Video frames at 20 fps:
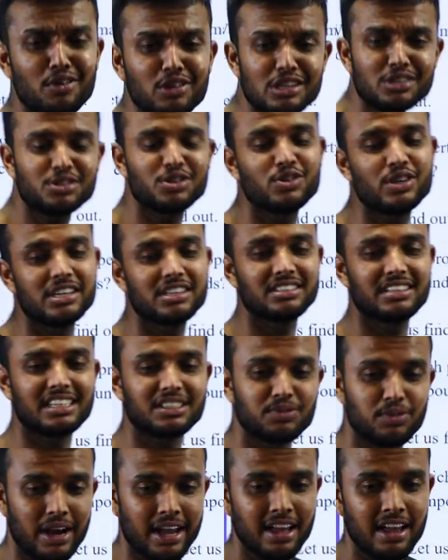this unit.
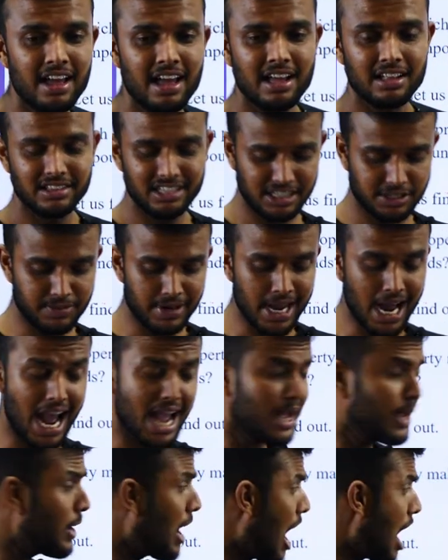That's why
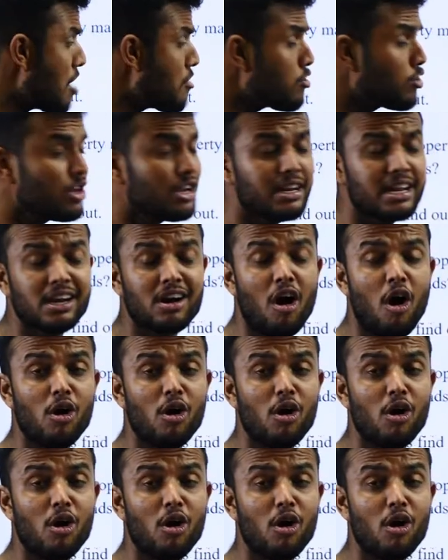I only take